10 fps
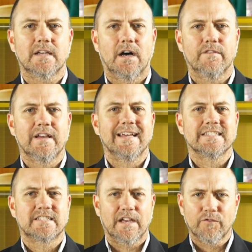of
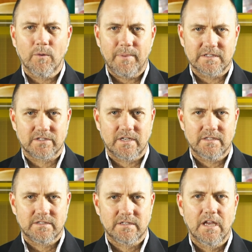several
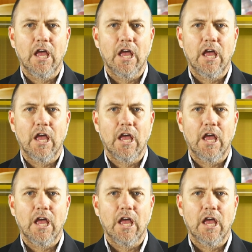biscuits